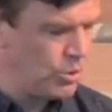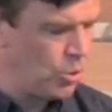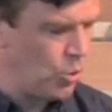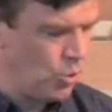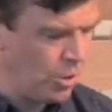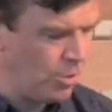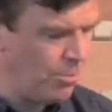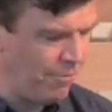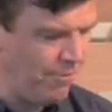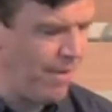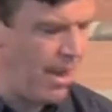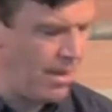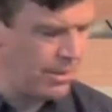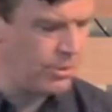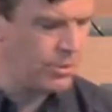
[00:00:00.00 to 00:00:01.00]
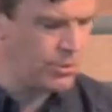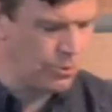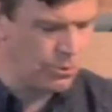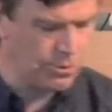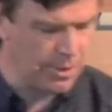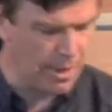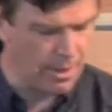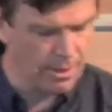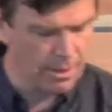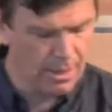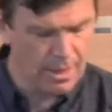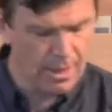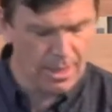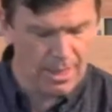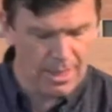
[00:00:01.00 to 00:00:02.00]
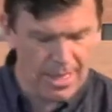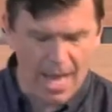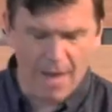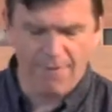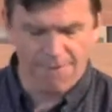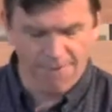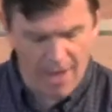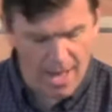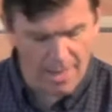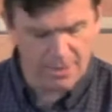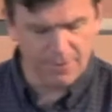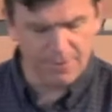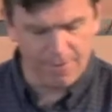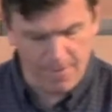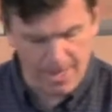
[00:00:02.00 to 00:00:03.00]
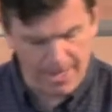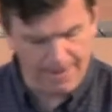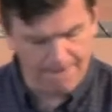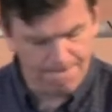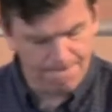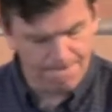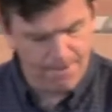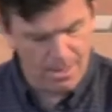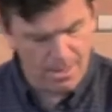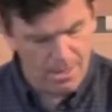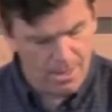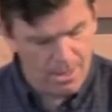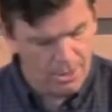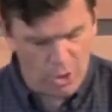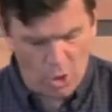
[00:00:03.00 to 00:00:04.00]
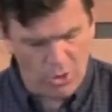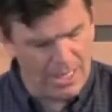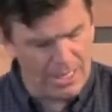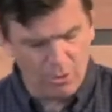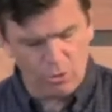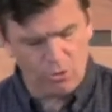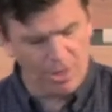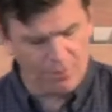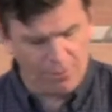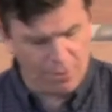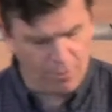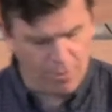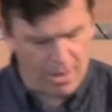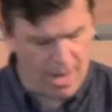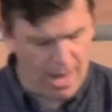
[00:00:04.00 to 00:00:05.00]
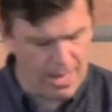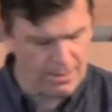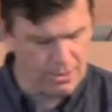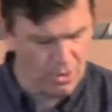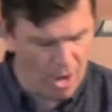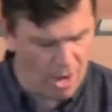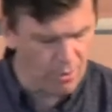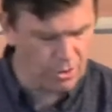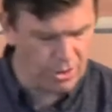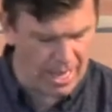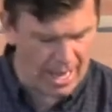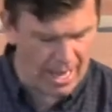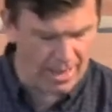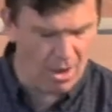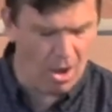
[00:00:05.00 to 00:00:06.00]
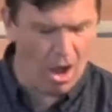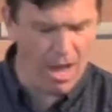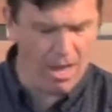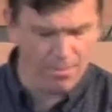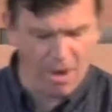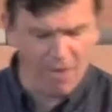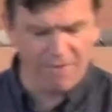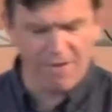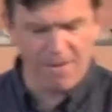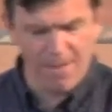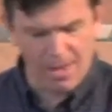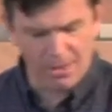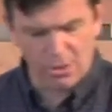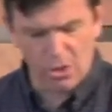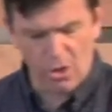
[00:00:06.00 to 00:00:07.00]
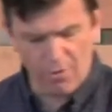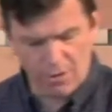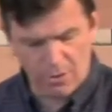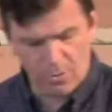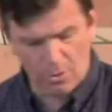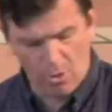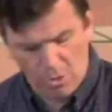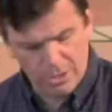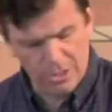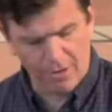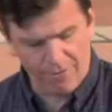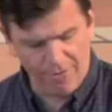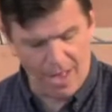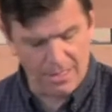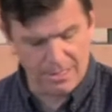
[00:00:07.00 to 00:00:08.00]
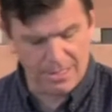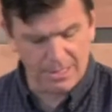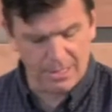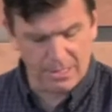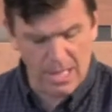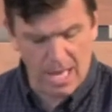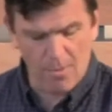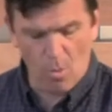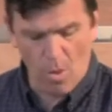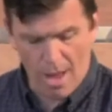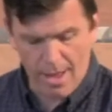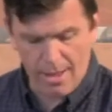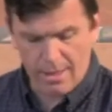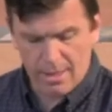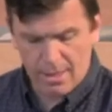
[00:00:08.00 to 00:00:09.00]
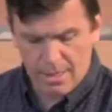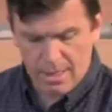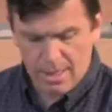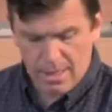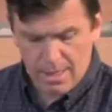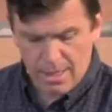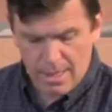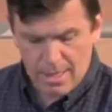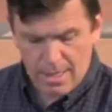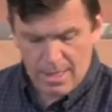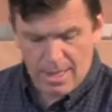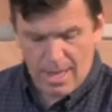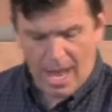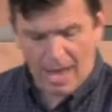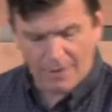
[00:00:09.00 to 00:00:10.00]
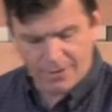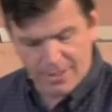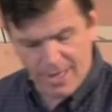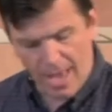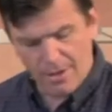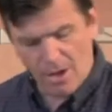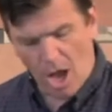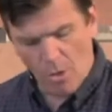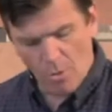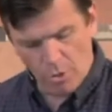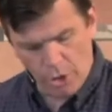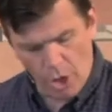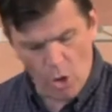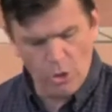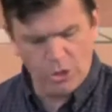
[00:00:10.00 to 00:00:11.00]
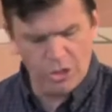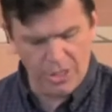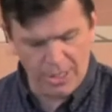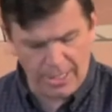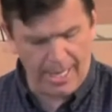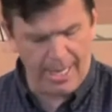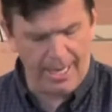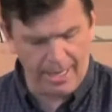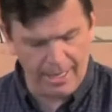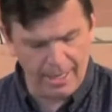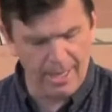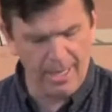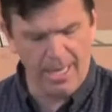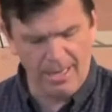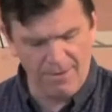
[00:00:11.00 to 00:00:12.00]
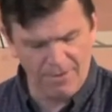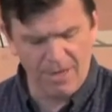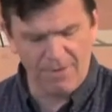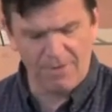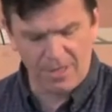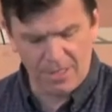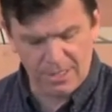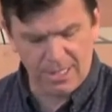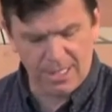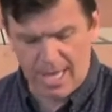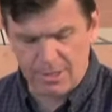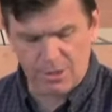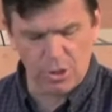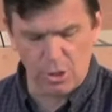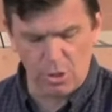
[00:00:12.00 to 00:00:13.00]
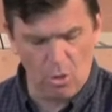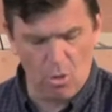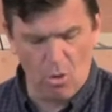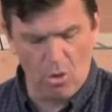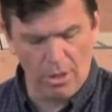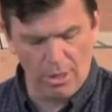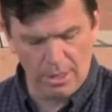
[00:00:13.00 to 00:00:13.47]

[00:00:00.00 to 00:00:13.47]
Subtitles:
who can be found in Susa and fast for me. Don't eat or drink for 3 days, night or day. I and my female servants will also fast in the same way. After that, I will go to the king, even if it is against the law.